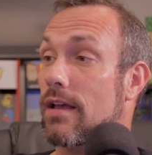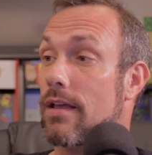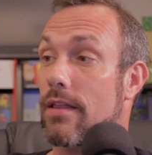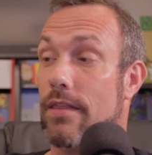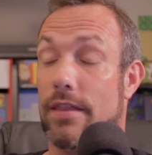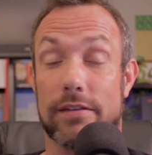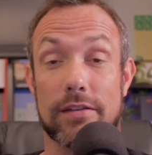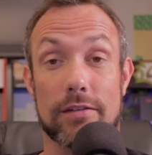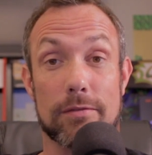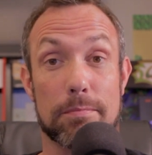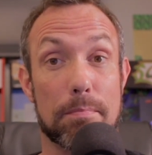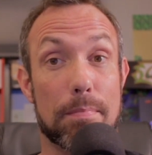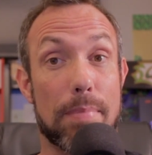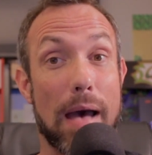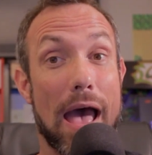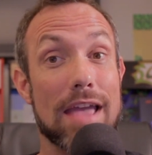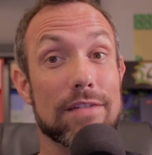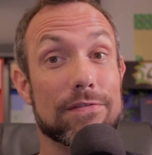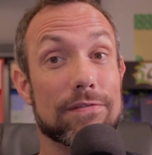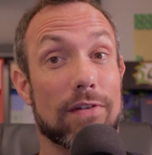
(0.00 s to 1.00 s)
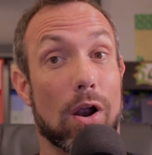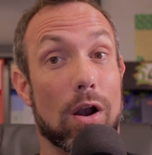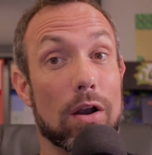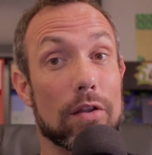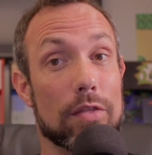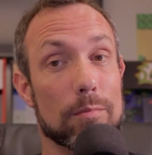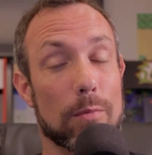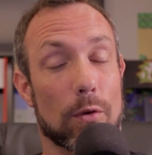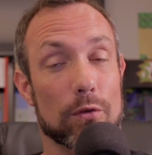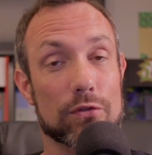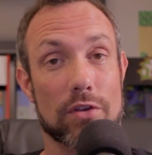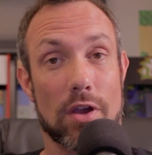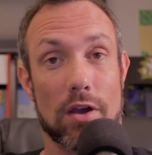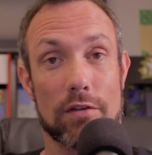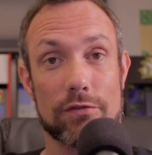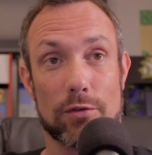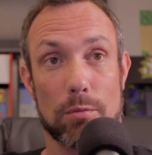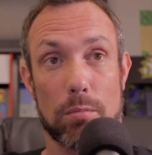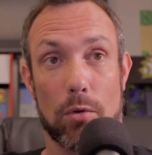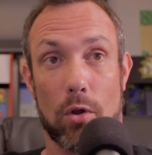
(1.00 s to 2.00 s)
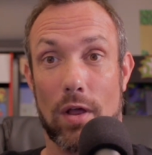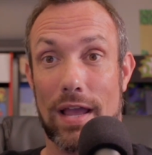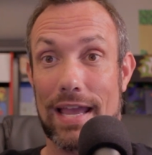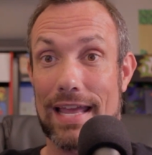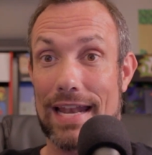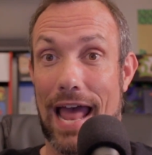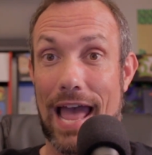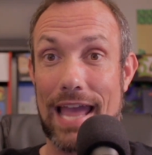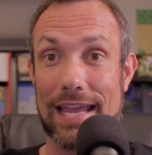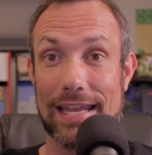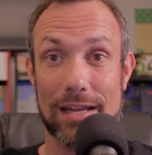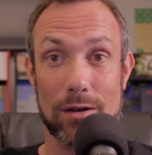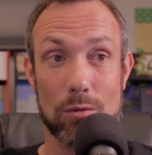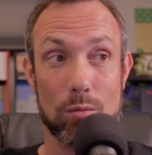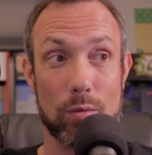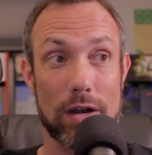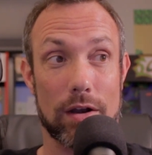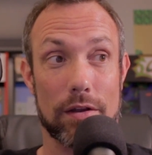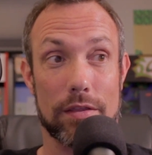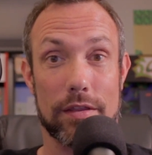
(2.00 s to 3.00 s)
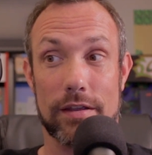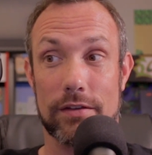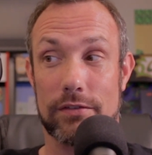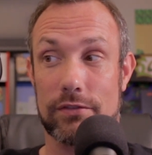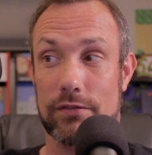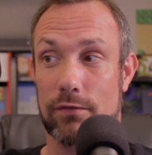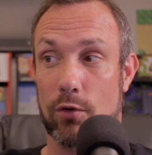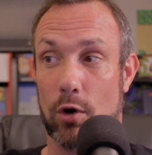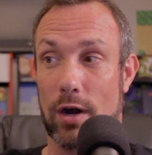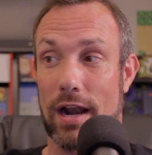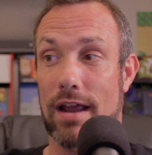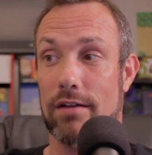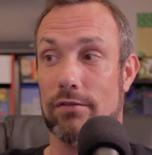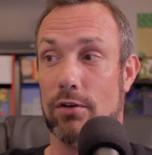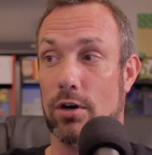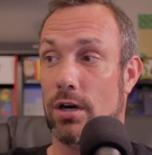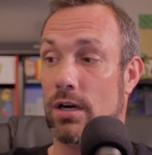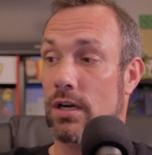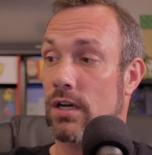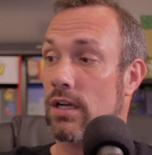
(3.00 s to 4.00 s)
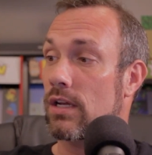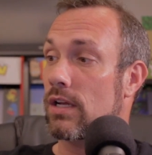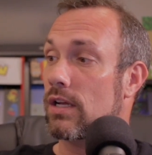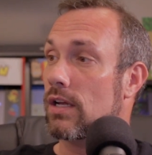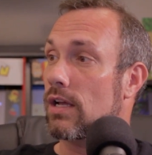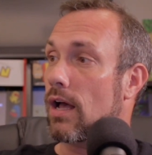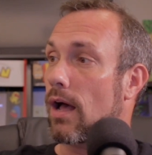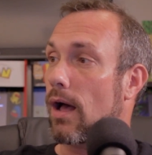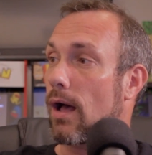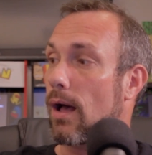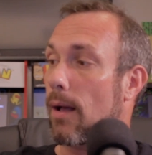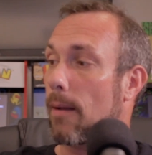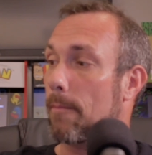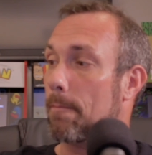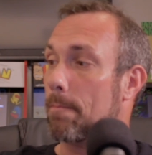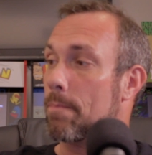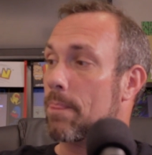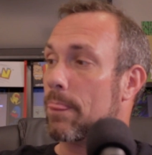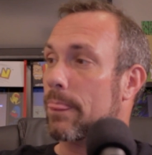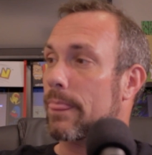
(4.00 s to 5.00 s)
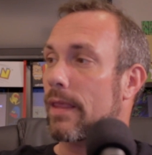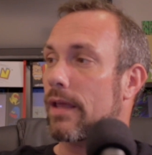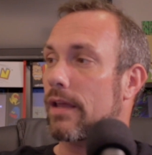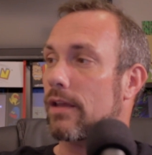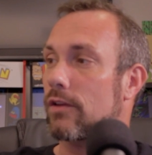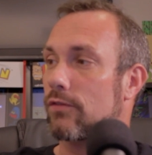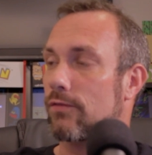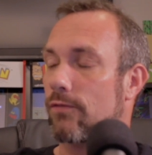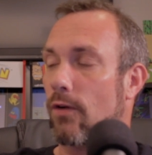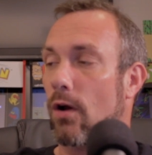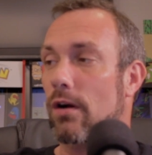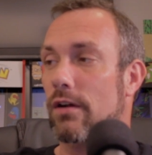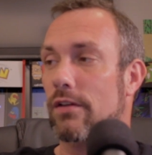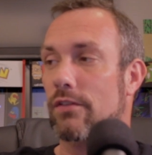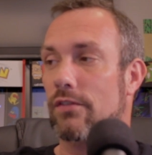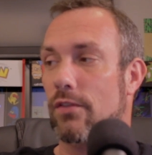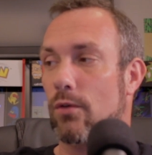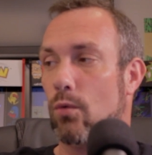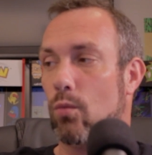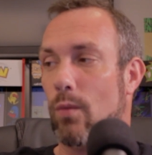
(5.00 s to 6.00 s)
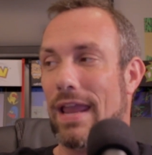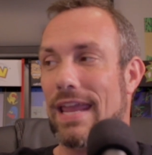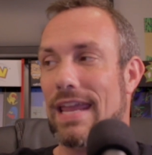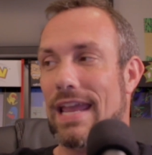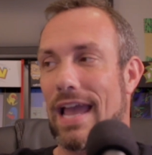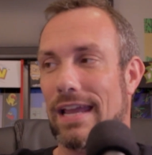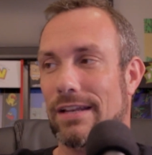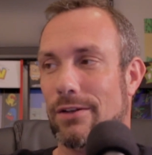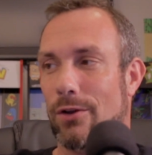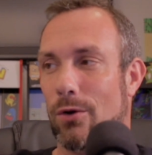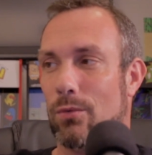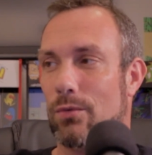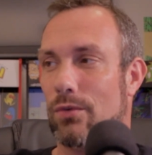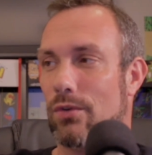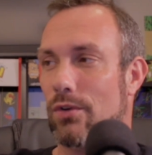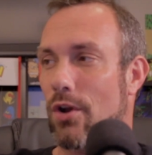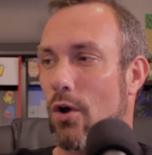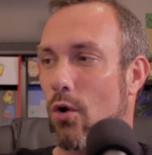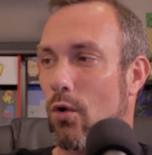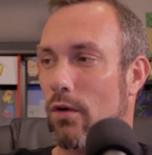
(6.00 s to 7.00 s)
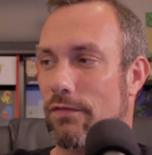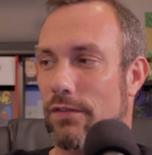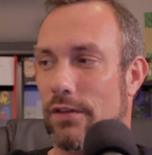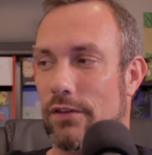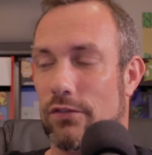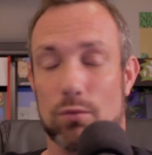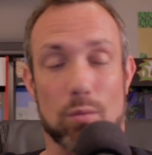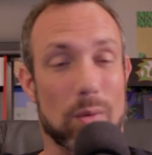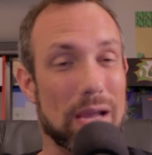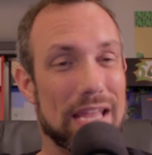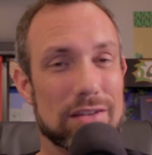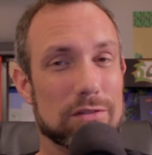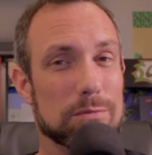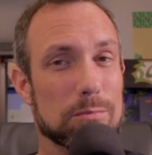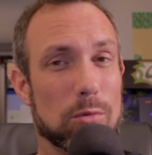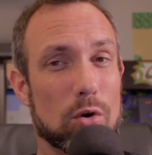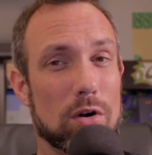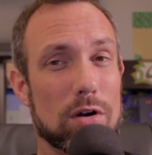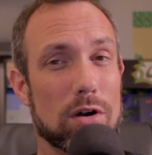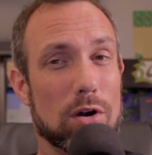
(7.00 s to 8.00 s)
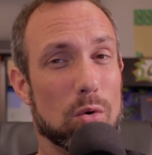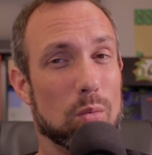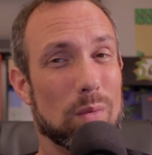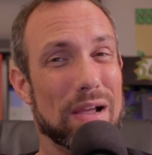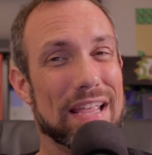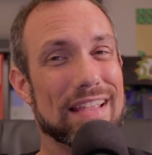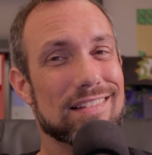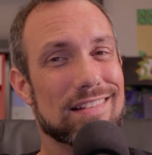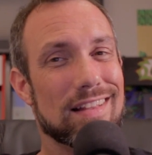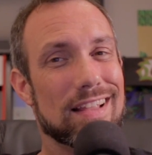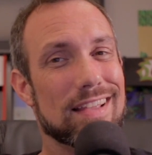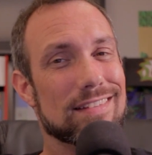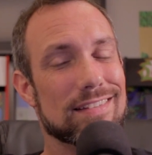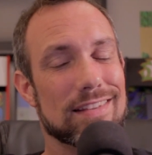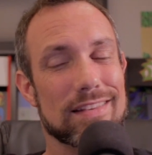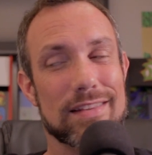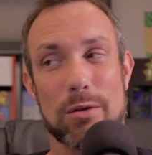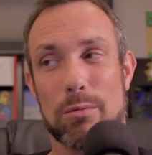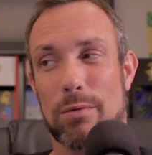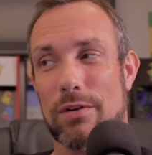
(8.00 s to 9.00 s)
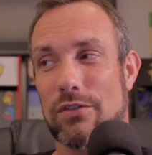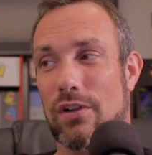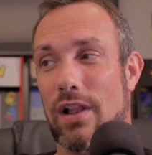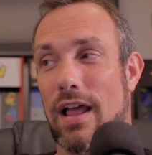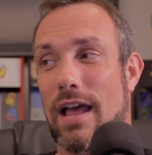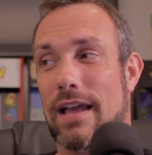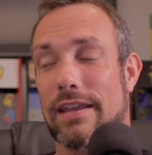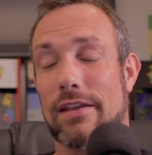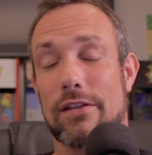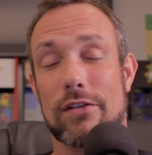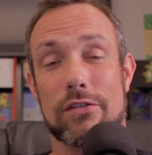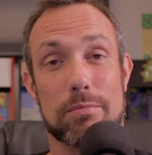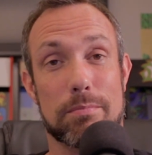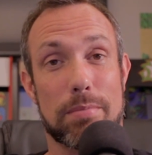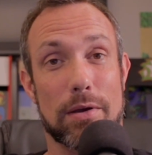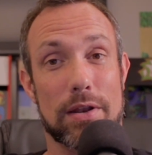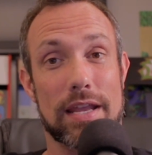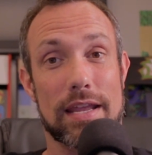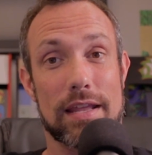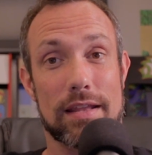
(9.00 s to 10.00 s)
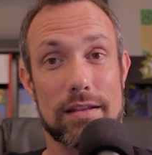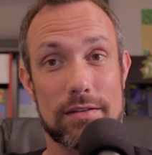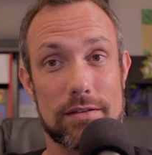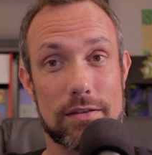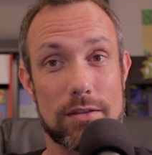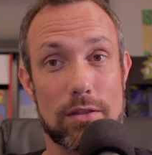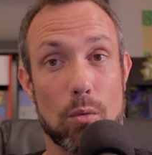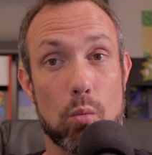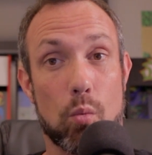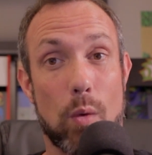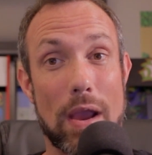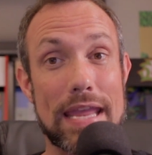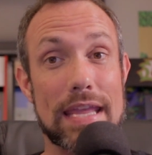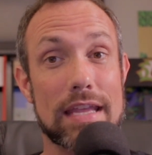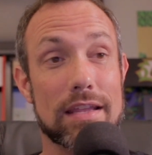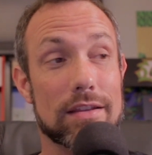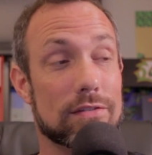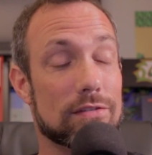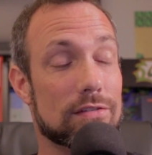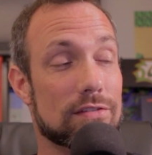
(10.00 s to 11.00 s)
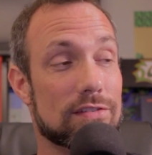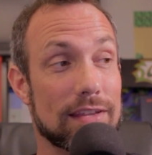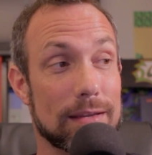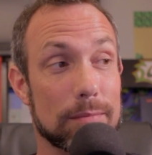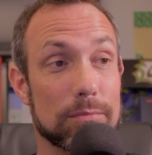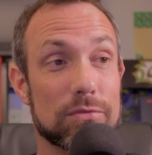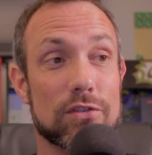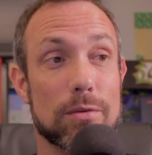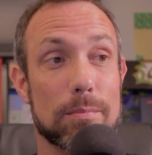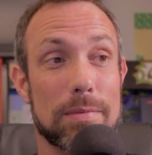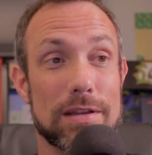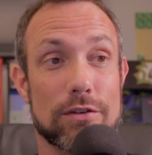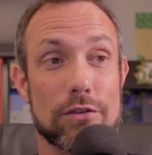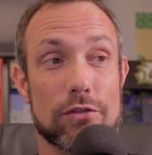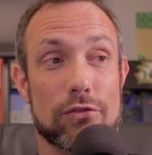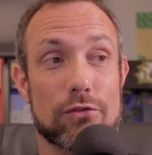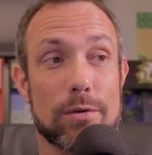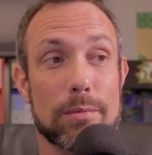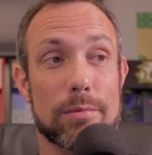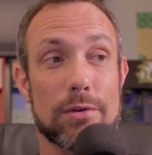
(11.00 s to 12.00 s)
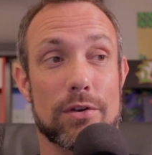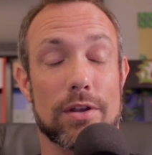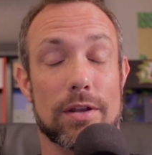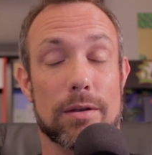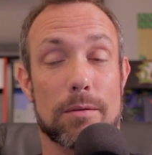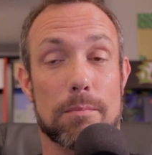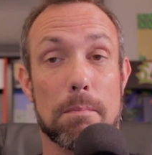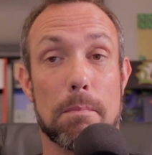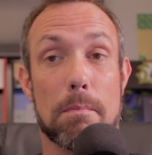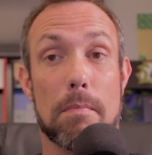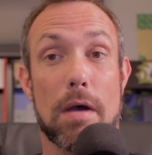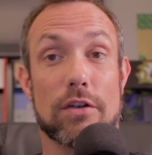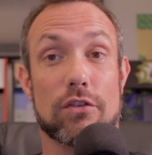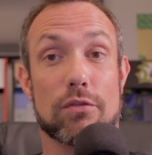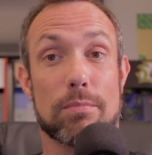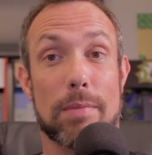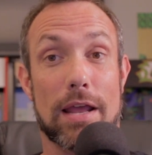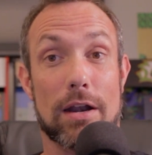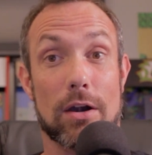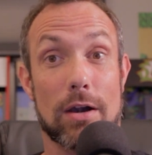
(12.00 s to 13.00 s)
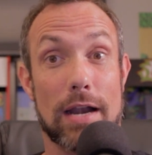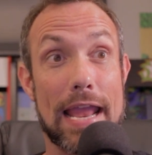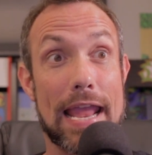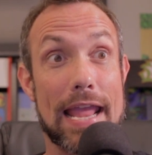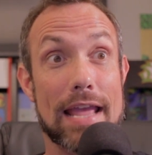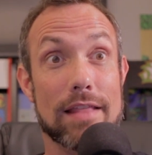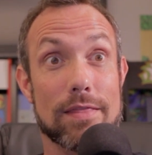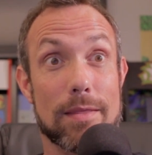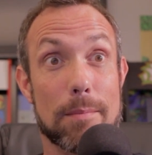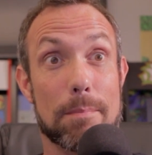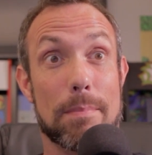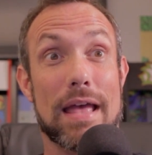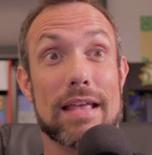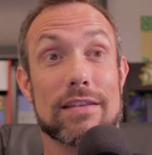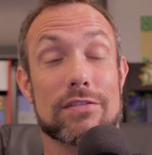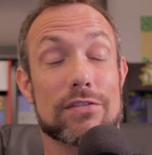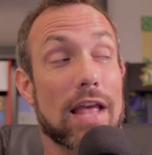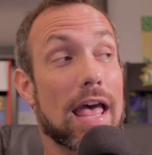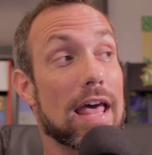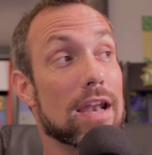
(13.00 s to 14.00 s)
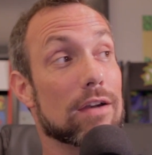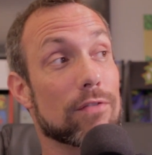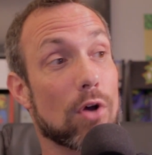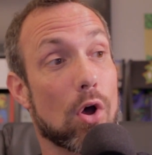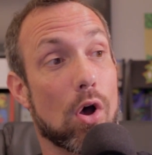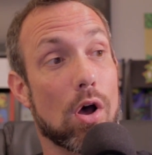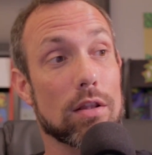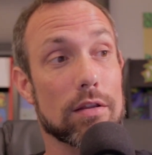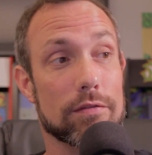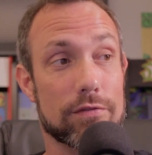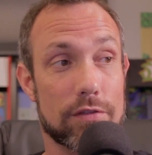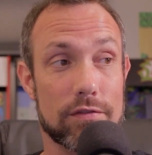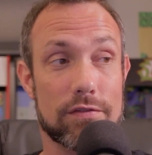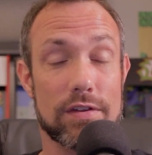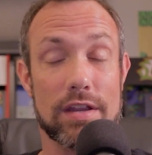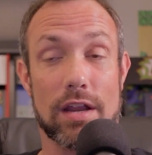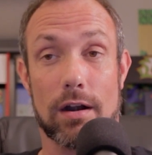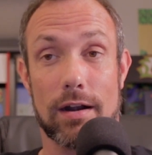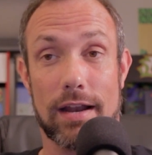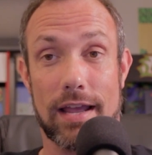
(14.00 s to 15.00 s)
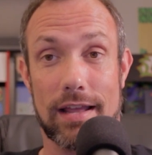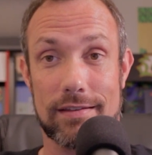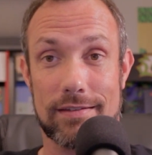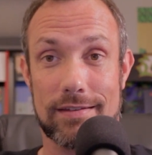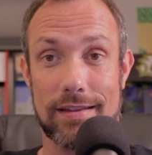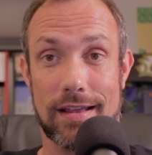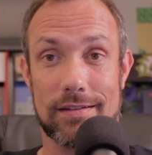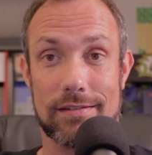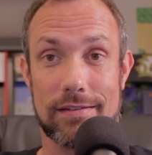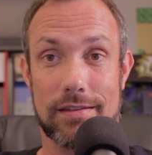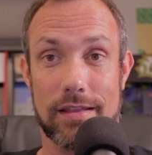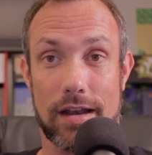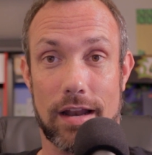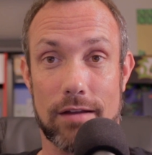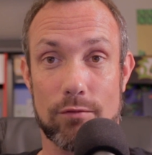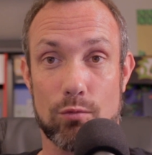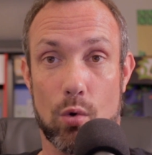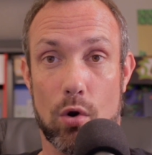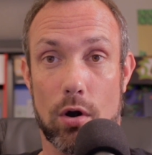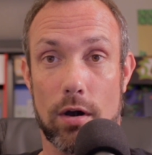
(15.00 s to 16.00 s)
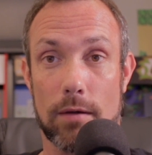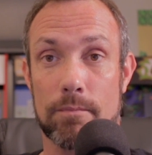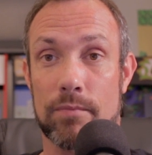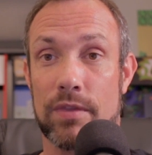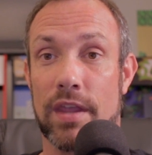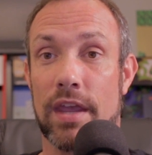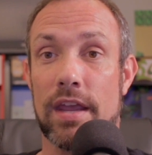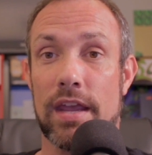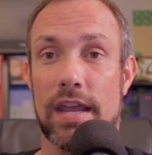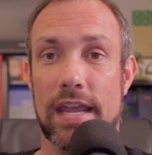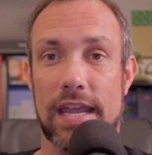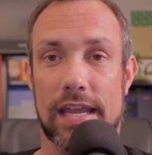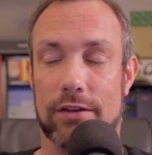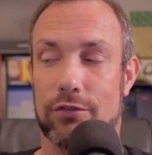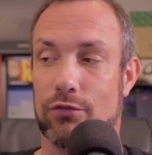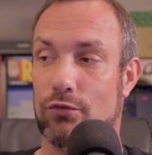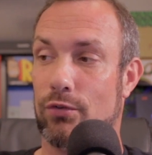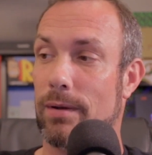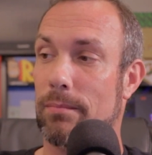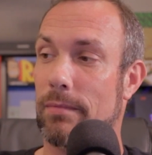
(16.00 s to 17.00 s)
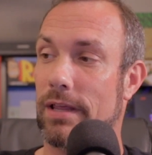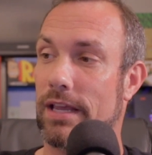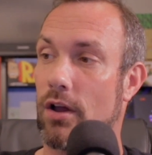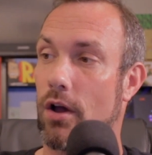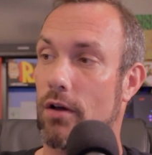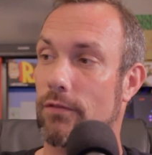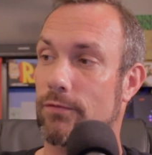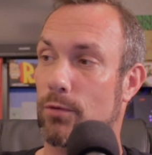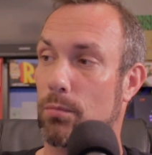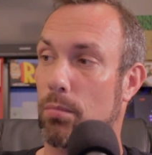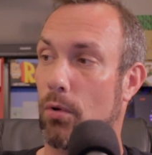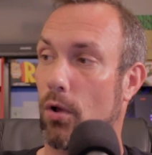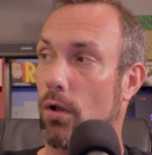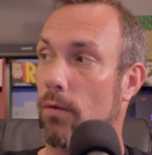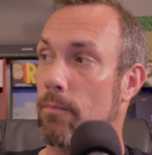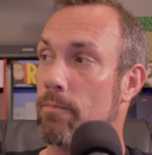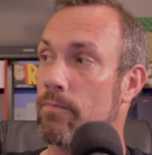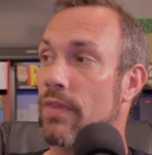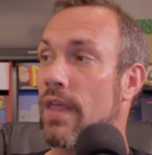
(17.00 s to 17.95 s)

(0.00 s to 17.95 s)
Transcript: this is by far the most comfortable, and I can wear this forever. As far as the weight, I don't know if this weighs more or weighs less than the original Oculus, but the weight seems to be distributed much better and the best out of all of the VR headsets that I've worn. Extremely comfortable,